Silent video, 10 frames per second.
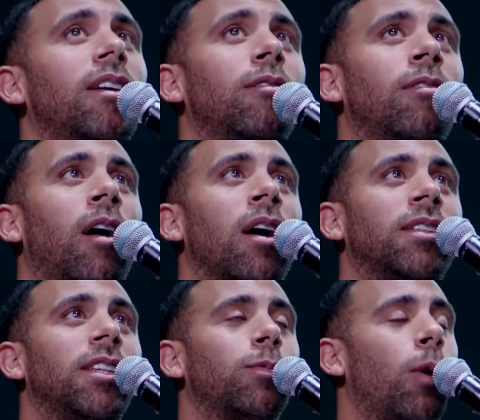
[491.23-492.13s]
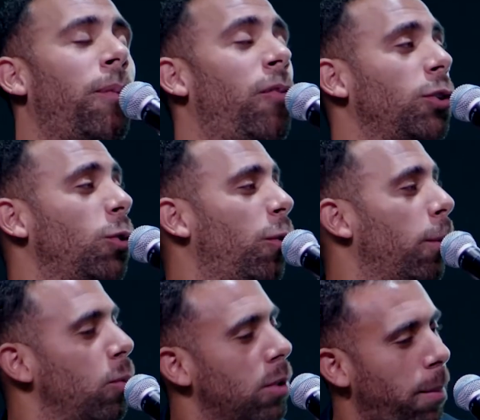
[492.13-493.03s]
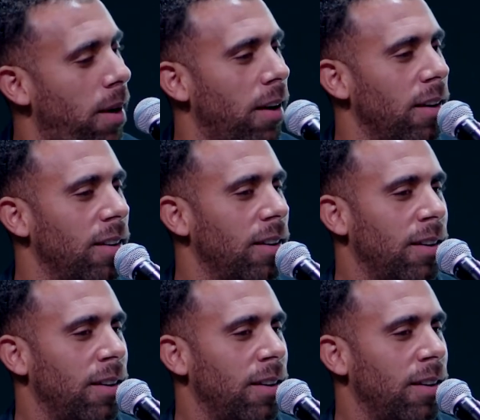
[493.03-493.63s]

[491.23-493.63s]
right, is this what professional football's about?